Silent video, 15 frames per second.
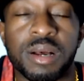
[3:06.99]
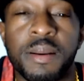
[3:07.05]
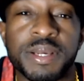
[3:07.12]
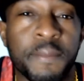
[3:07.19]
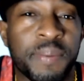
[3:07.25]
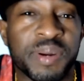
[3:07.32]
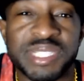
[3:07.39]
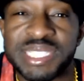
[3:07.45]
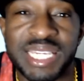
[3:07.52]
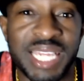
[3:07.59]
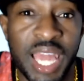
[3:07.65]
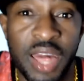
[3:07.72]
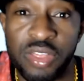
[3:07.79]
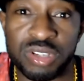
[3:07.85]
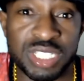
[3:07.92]
put
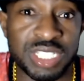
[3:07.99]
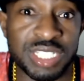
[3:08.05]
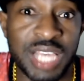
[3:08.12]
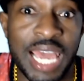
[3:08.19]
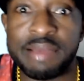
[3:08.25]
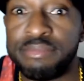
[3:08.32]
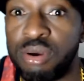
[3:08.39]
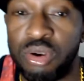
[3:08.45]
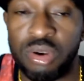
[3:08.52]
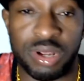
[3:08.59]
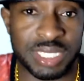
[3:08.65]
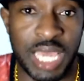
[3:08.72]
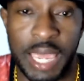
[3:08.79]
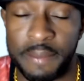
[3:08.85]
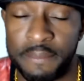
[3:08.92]
together cyborg
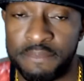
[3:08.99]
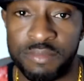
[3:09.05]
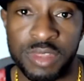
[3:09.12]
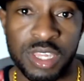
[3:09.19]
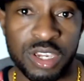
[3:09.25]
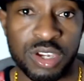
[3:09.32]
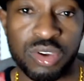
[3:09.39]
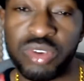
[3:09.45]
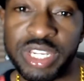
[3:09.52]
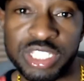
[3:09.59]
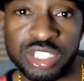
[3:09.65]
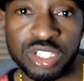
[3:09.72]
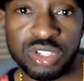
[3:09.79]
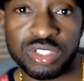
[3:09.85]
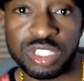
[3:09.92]
type
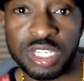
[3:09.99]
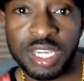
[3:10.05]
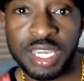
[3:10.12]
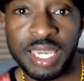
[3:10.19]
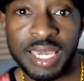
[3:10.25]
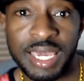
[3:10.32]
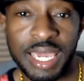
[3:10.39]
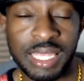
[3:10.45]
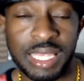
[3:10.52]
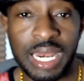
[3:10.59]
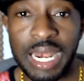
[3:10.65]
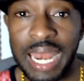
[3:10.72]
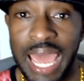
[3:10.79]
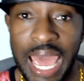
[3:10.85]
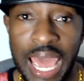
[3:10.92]
creatures in a
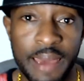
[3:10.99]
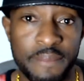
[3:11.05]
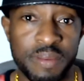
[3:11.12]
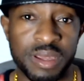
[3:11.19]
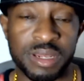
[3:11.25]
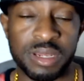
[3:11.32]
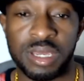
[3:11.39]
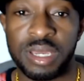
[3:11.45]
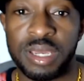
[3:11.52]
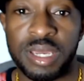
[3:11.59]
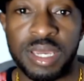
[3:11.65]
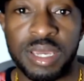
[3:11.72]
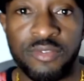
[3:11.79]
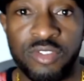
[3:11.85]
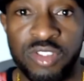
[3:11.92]
lab and
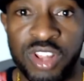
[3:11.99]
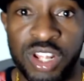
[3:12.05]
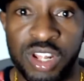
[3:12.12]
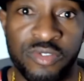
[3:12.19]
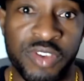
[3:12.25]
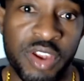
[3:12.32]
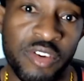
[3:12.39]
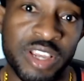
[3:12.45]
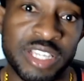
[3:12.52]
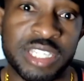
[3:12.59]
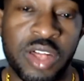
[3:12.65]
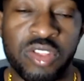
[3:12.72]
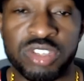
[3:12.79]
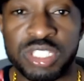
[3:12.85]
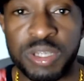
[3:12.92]
various
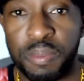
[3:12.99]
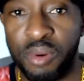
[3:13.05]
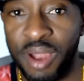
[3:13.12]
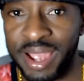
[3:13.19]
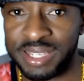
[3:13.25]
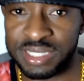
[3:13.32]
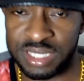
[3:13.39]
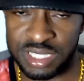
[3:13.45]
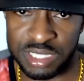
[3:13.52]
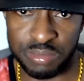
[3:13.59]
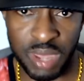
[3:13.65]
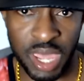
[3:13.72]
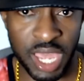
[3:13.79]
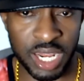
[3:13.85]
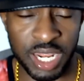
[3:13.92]
other surprises,
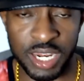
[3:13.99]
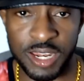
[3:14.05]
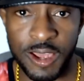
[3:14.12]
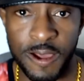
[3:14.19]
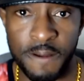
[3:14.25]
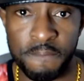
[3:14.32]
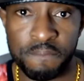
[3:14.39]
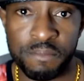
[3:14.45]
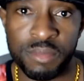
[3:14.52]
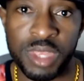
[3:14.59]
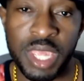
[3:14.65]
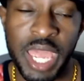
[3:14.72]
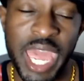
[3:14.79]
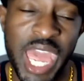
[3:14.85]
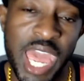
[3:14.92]
man. And
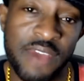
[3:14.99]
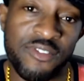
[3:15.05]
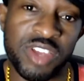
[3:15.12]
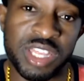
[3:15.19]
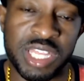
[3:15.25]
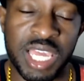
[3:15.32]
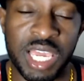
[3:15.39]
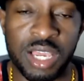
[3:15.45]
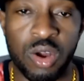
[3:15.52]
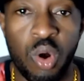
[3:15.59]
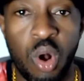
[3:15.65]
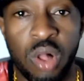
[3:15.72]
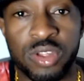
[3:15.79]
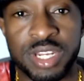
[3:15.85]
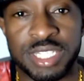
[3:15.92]
everything,
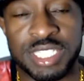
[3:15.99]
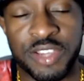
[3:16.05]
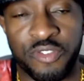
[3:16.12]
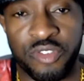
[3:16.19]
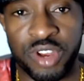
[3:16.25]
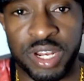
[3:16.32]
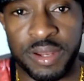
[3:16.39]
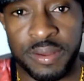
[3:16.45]
all of the different